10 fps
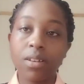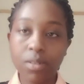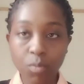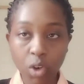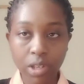
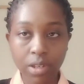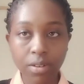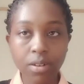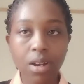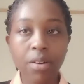
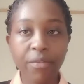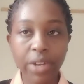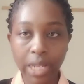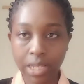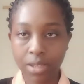Smoking
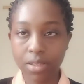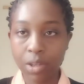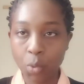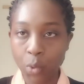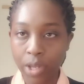affects
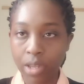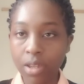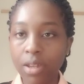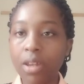the way